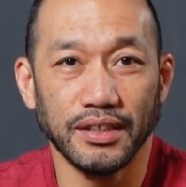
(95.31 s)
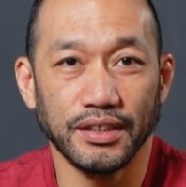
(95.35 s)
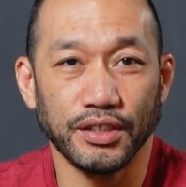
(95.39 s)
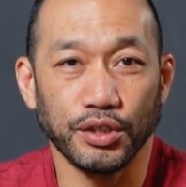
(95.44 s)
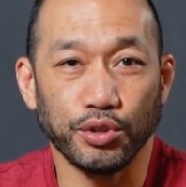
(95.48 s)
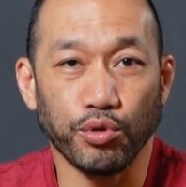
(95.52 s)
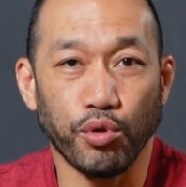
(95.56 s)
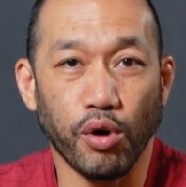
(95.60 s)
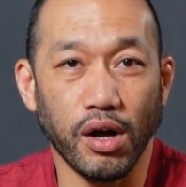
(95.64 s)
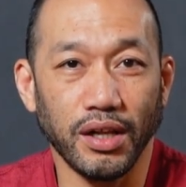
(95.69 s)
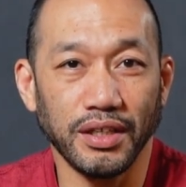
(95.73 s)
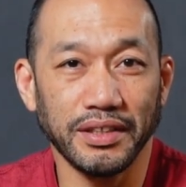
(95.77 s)
The
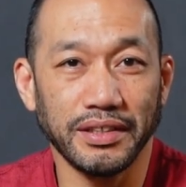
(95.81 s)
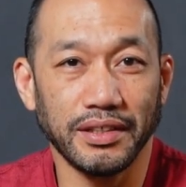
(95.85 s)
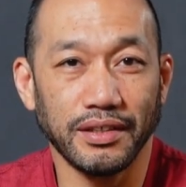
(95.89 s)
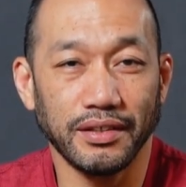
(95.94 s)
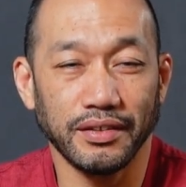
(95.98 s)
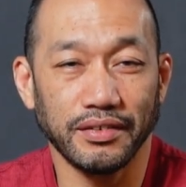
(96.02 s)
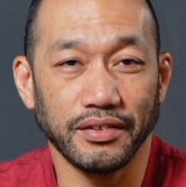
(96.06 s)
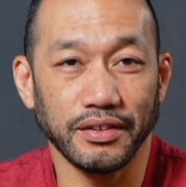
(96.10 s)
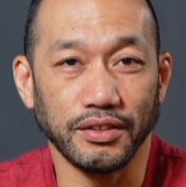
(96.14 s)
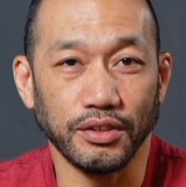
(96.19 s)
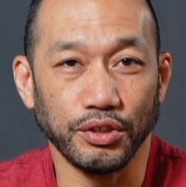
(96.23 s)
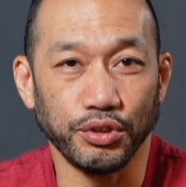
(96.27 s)
quality
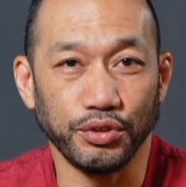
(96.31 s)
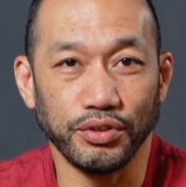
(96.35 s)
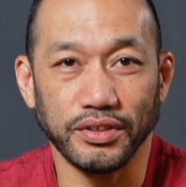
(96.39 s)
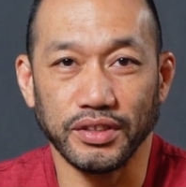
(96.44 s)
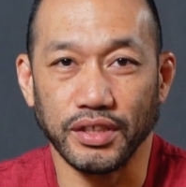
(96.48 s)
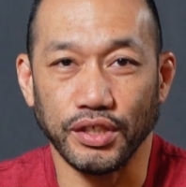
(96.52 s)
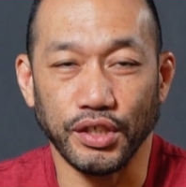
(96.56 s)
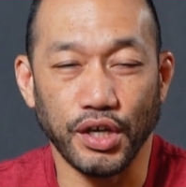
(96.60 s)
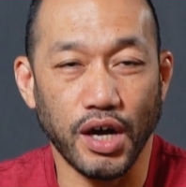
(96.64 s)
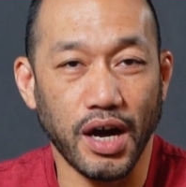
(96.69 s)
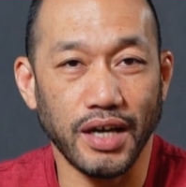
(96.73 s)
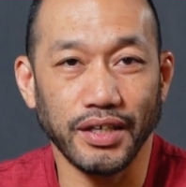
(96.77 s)
of the glue is
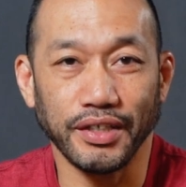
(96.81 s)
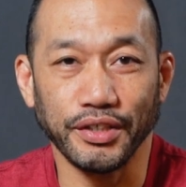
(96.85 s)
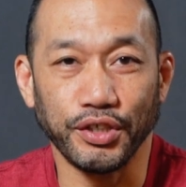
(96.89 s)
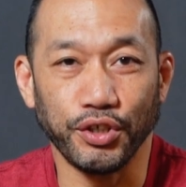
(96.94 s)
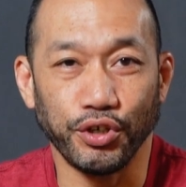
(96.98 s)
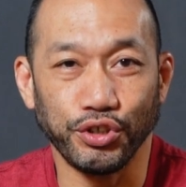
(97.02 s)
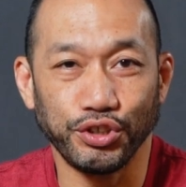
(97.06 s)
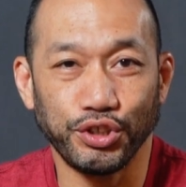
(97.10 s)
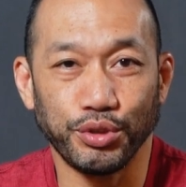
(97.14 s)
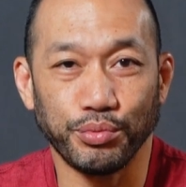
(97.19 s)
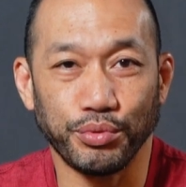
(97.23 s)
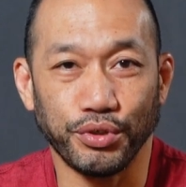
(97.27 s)
a
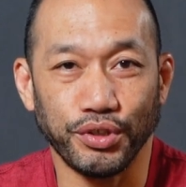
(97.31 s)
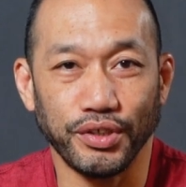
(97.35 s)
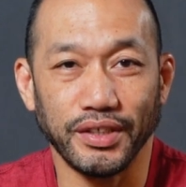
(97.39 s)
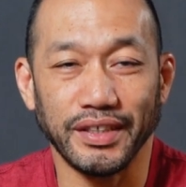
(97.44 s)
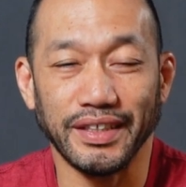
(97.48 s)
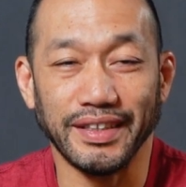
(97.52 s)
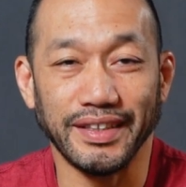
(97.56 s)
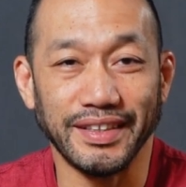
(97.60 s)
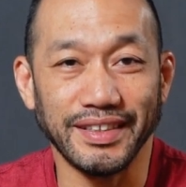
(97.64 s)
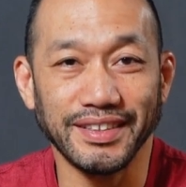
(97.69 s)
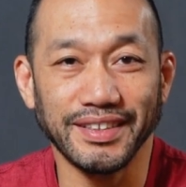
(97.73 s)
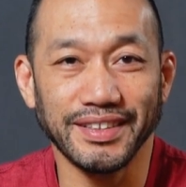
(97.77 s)
non-negotiable,
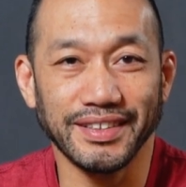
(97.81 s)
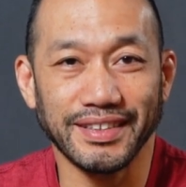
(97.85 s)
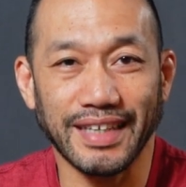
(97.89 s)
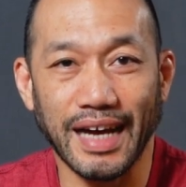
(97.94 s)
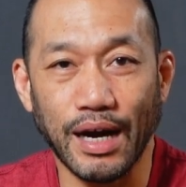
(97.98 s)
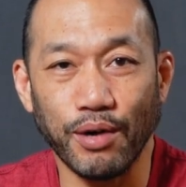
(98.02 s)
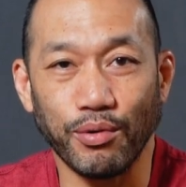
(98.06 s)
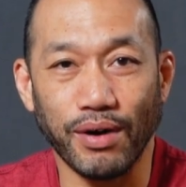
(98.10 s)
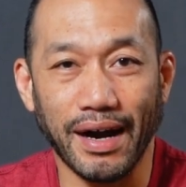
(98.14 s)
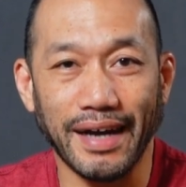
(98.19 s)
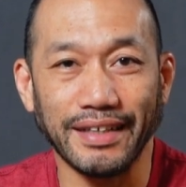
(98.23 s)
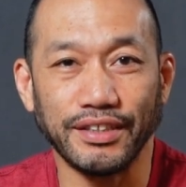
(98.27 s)
and this is
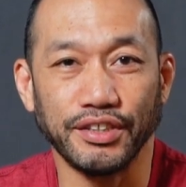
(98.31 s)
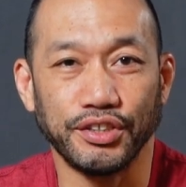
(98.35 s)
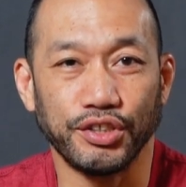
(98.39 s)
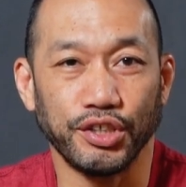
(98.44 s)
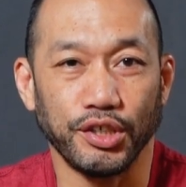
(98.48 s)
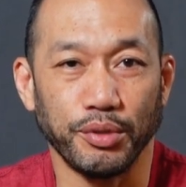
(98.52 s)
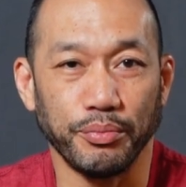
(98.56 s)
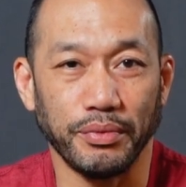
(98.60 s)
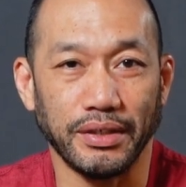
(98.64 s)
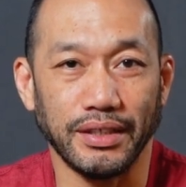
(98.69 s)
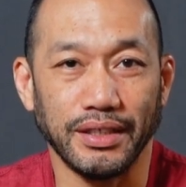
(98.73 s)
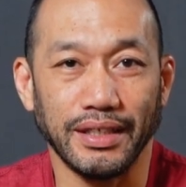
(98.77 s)
how I
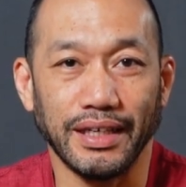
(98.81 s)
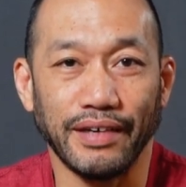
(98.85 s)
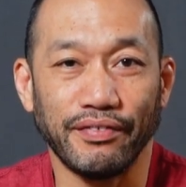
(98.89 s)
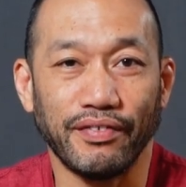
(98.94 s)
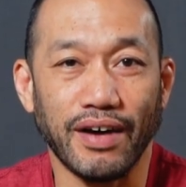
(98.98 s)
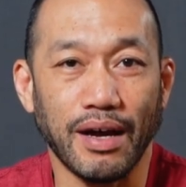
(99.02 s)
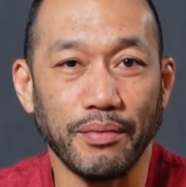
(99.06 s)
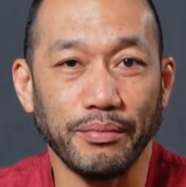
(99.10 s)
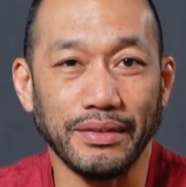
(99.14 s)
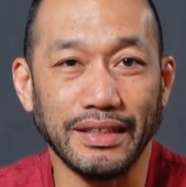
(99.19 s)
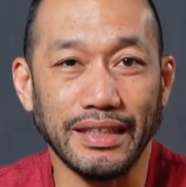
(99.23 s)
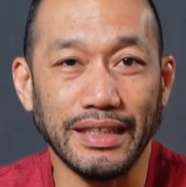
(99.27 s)
determine if
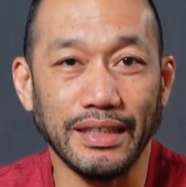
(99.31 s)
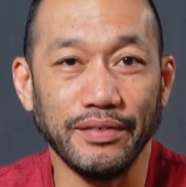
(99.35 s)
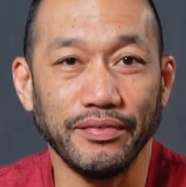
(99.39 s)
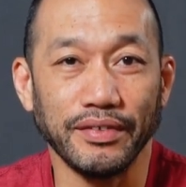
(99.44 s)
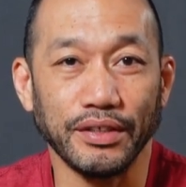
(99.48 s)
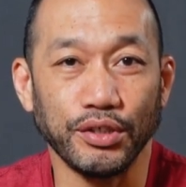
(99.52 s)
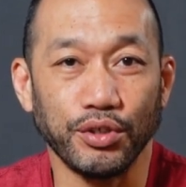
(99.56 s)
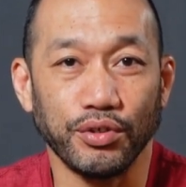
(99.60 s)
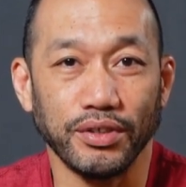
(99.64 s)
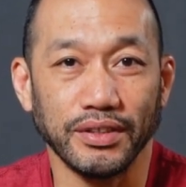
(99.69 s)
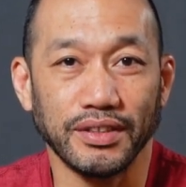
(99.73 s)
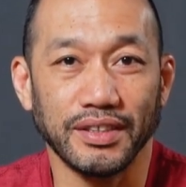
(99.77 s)
I'm
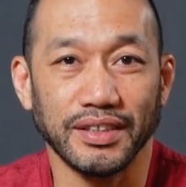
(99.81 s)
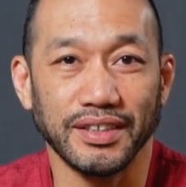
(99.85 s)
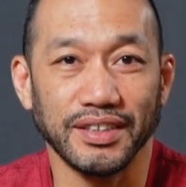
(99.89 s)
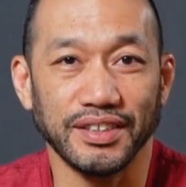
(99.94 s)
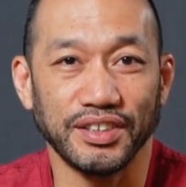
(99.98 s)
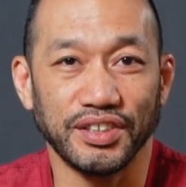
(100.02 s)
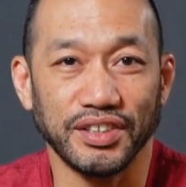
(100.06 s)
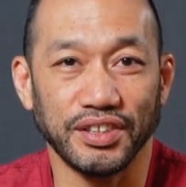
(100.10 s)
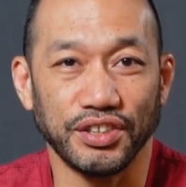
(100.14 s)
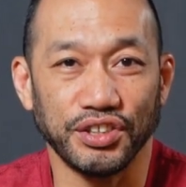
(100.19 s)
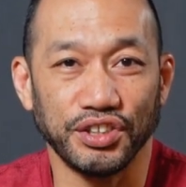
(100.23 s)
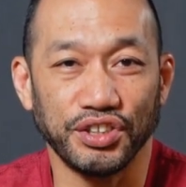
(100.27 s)
even going to
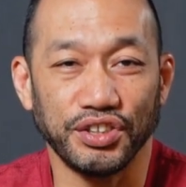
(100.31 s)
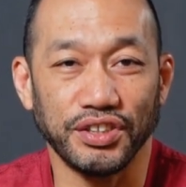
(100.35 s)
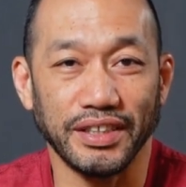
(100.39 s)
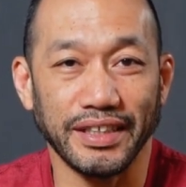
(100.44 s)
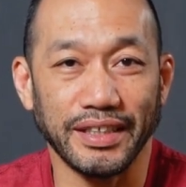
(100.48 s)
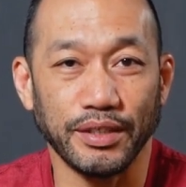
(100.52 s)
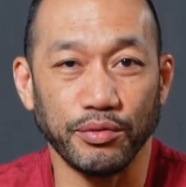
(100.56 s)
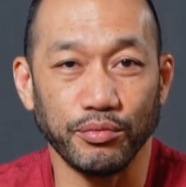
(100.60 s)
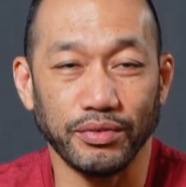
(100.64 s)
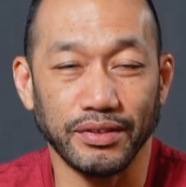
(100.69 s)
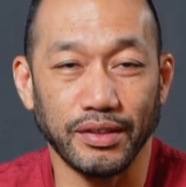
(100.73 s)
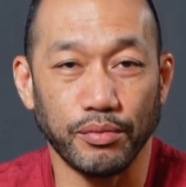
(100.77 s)
consider
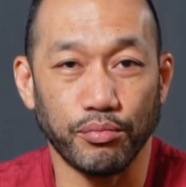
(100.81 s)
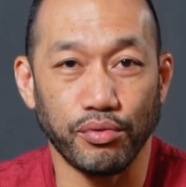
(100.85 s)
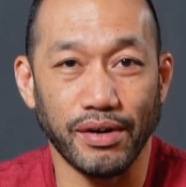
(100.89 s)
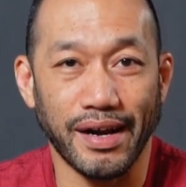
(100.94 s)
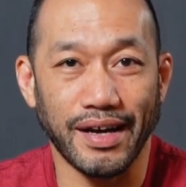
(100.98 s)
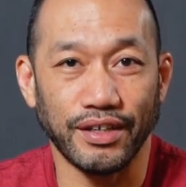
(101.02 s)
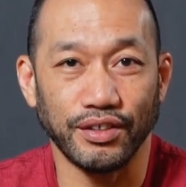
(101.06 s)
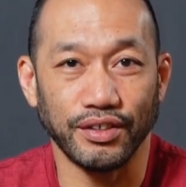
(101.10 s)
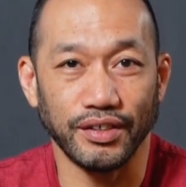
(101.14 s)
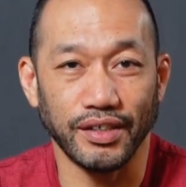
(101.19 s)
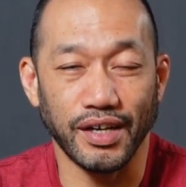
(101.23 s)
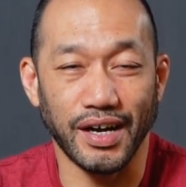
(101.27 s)
sticking with the
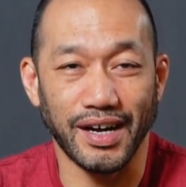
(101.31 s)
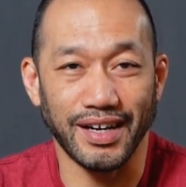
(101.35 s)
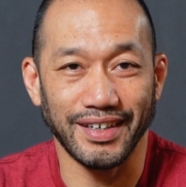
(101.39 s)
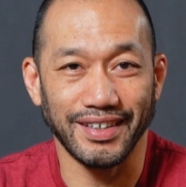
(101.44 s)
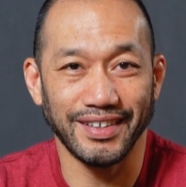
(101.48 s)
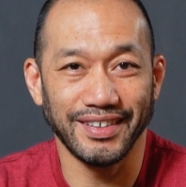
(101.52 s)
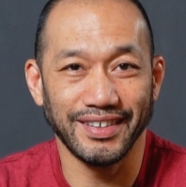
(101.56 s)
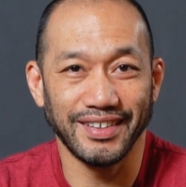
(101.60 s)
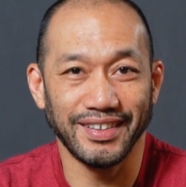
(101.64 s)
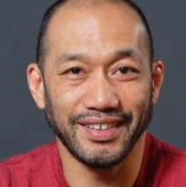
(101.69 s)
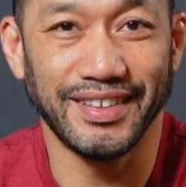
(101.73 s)
brand or not.